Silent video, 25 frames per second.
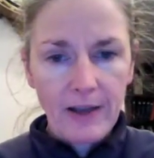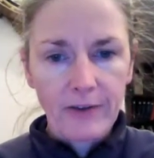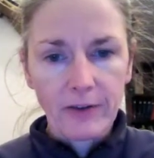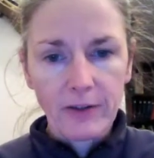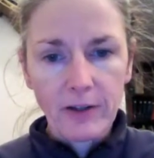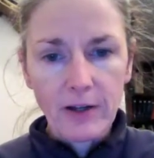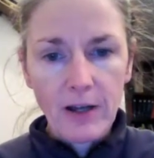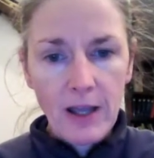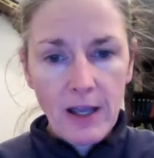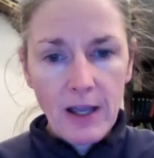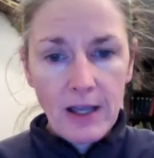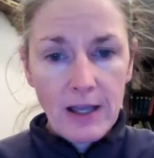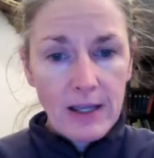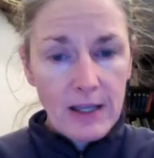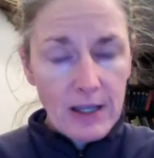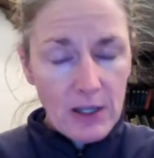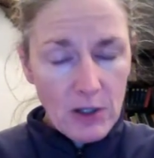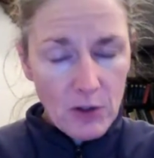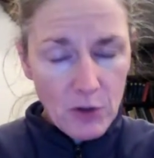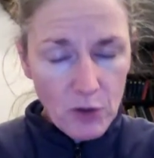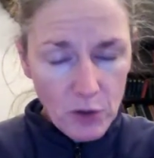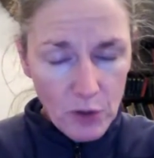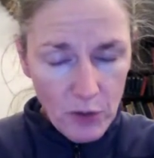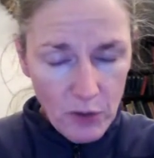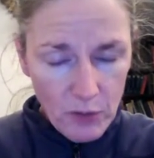acid
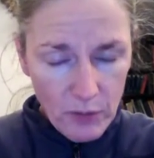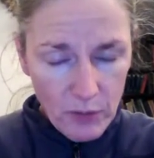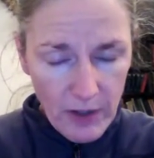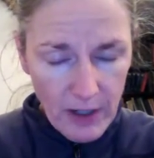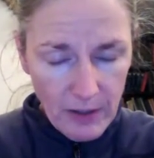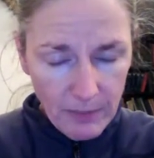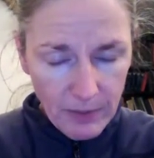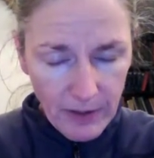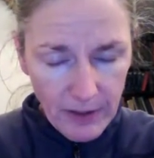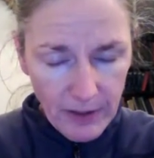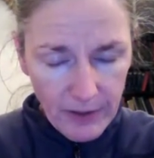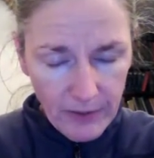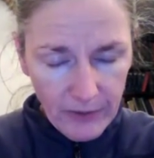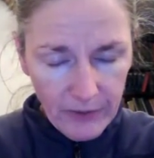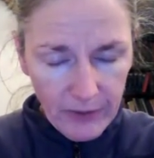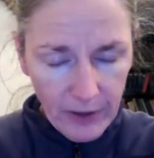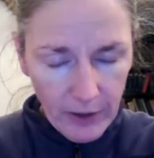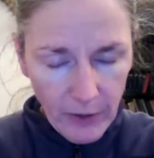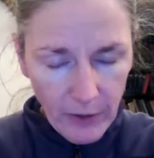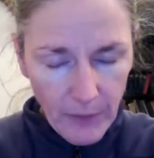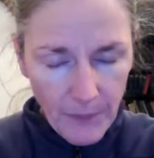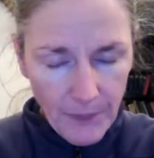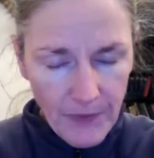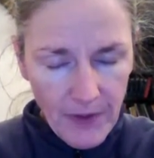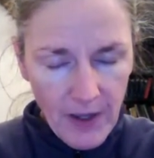into the red blood
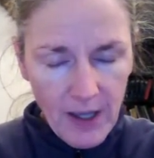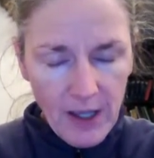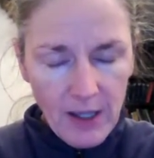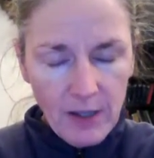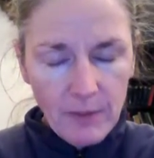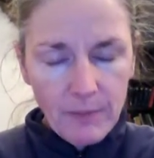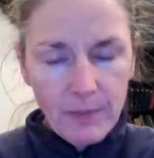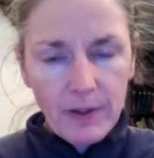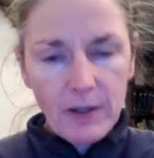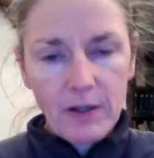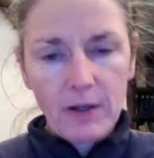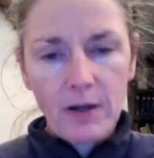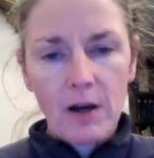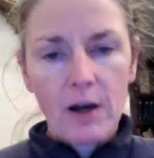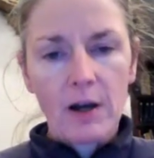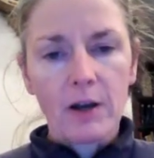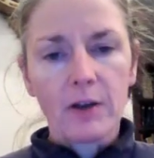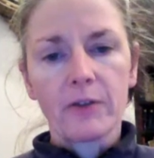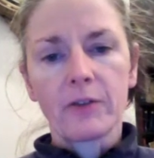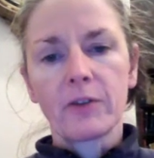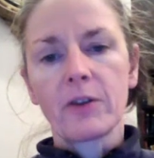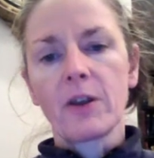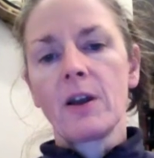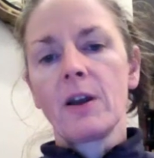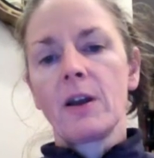cell,
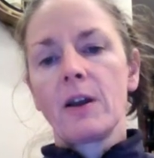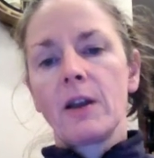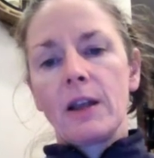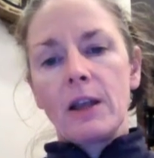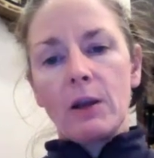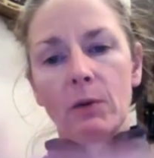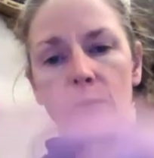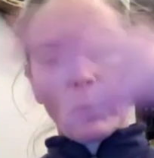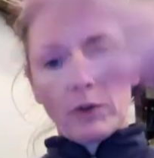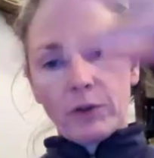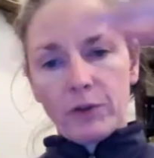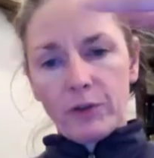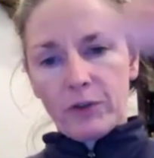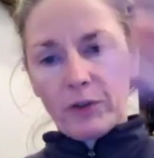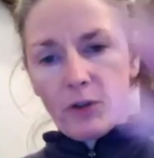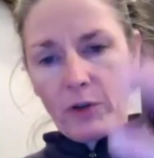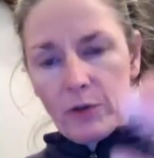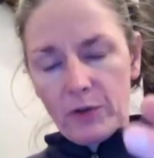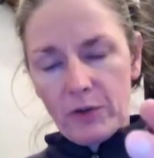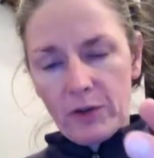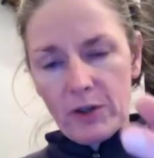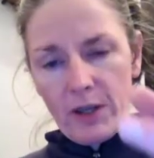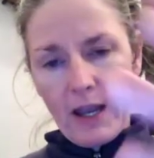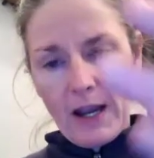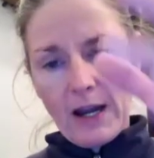because it will
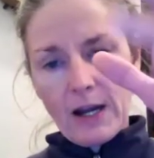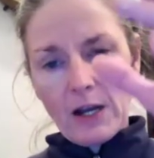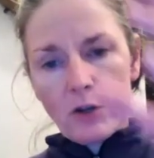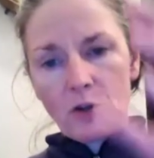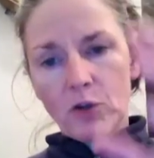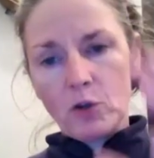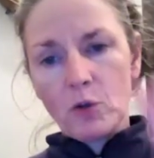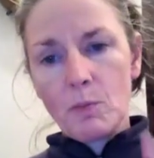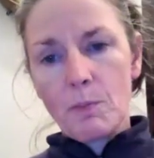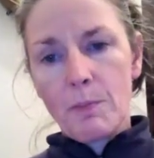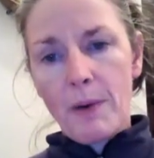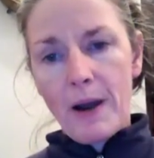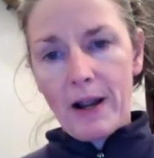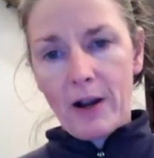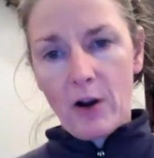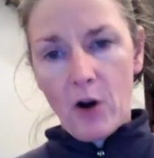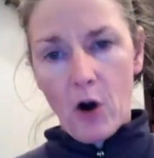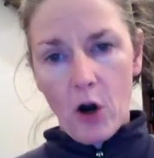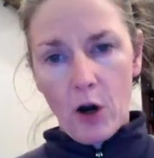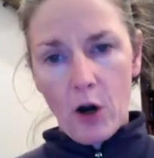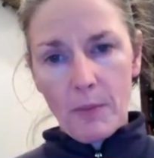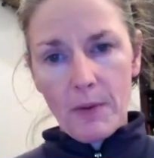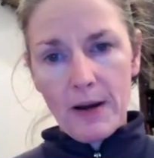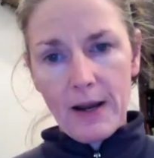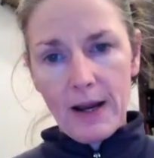dissociate into
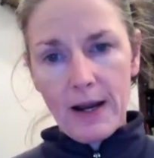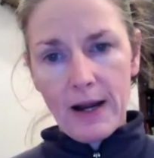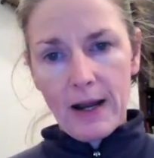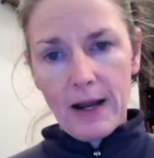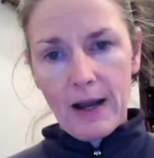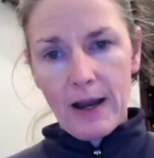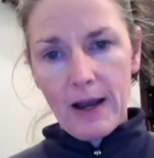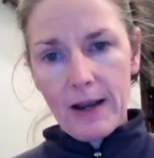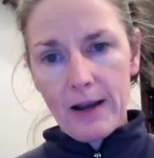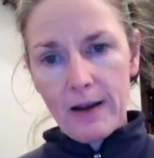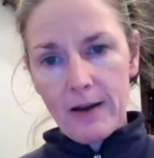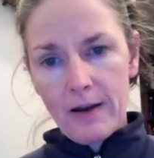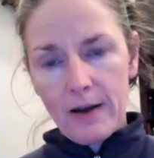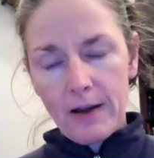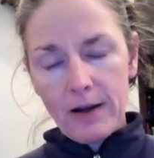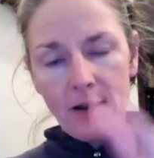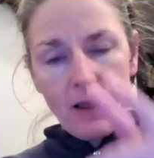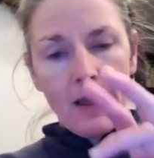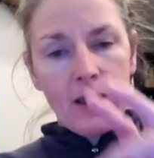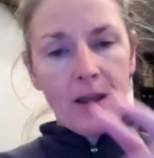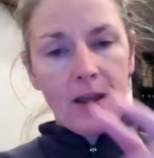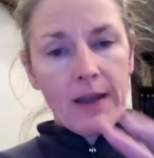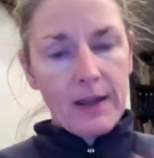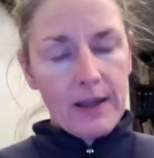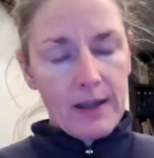bicarbonate
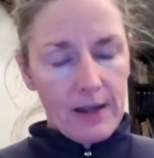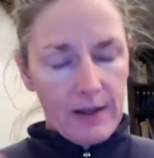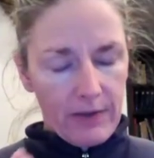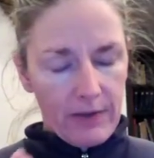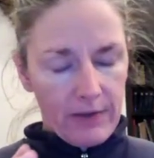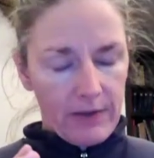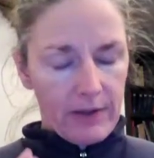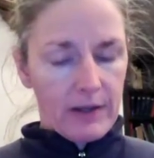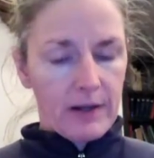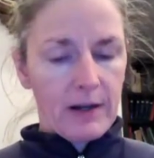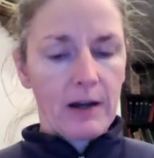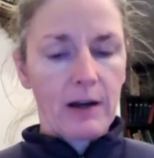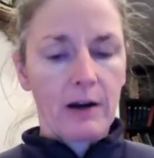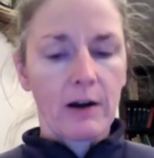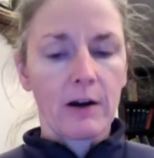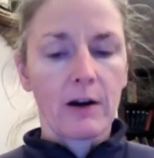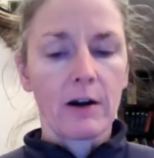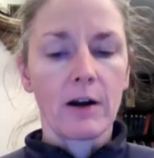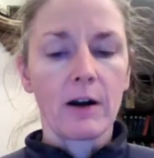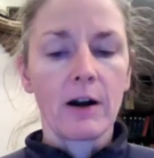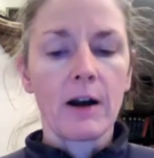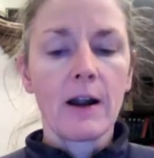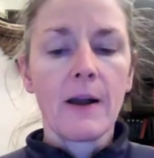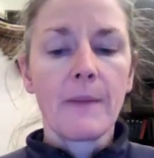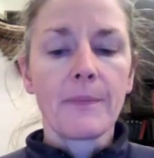ion, and then
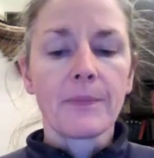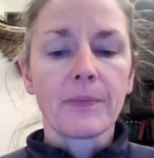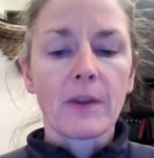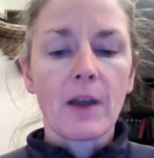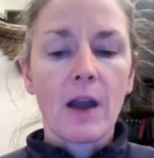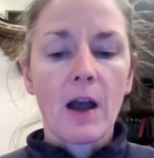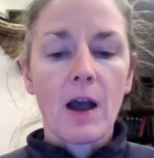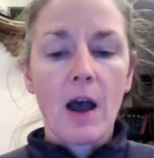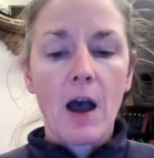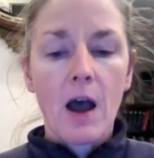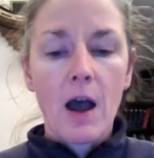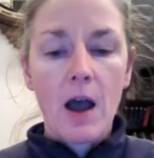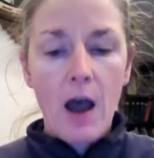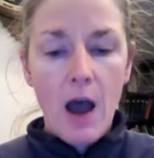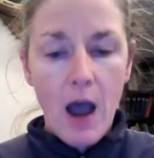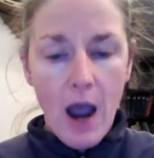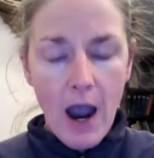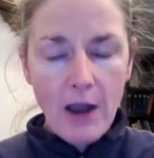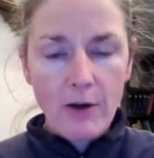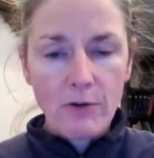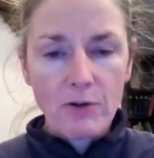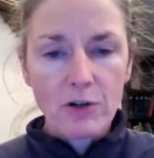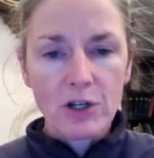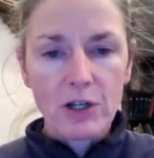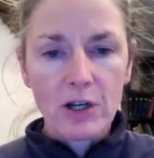our
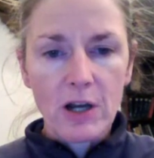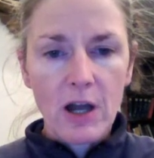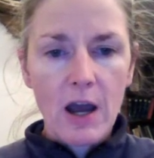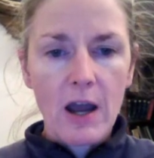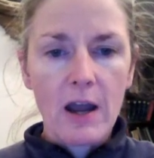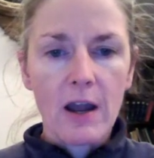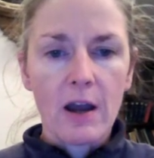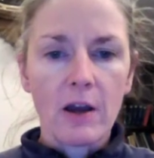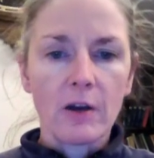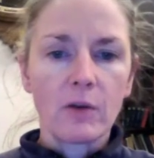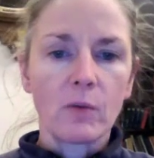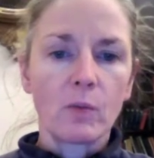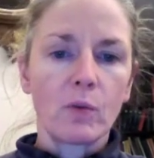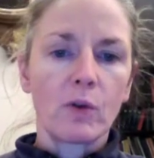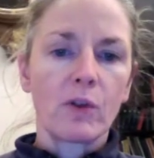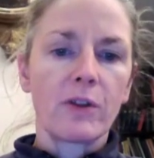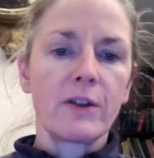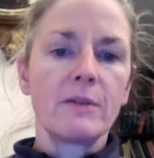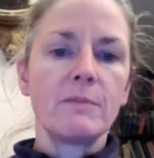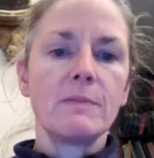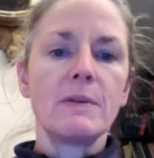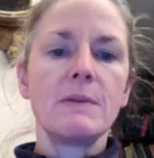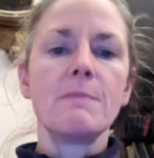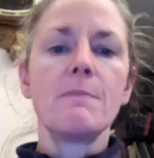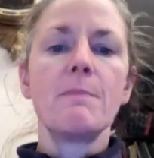hydrogen ion will
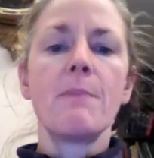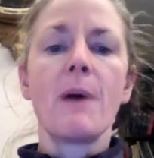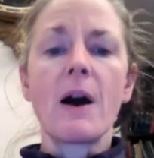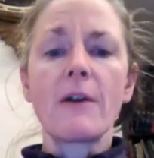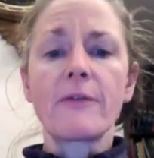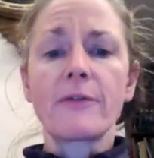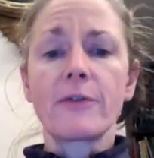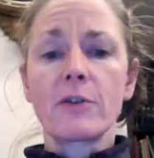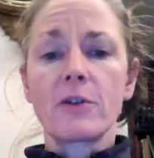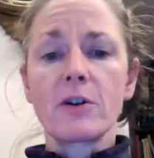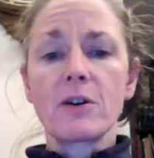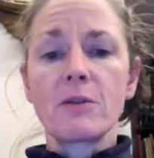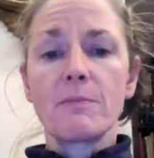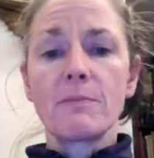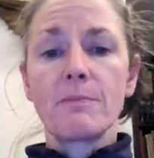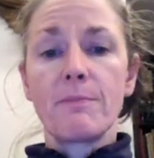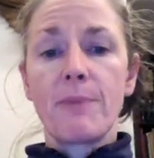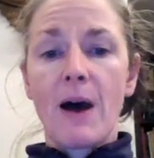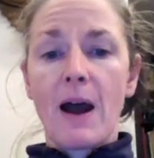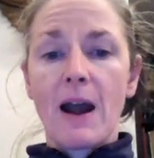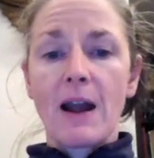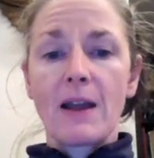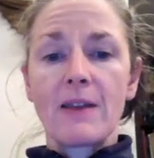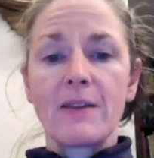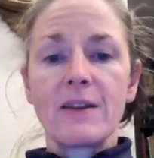then be buffered
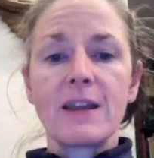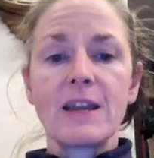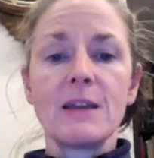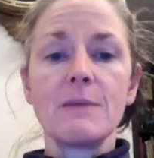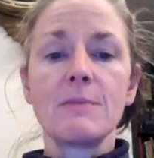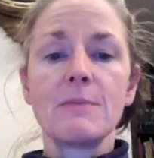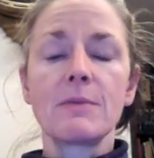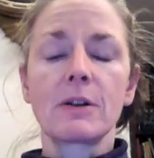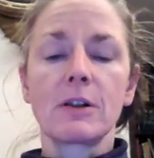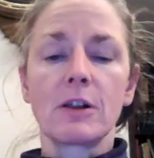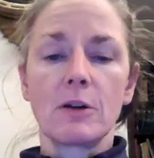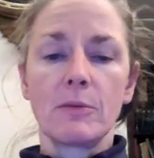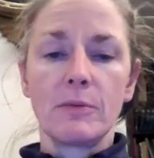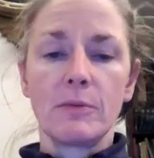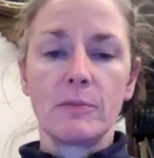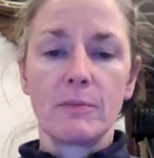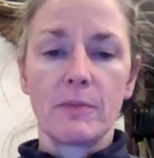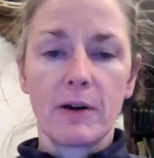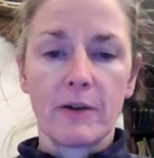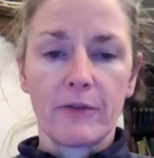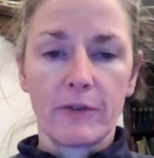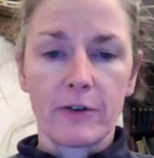by the hemoglobin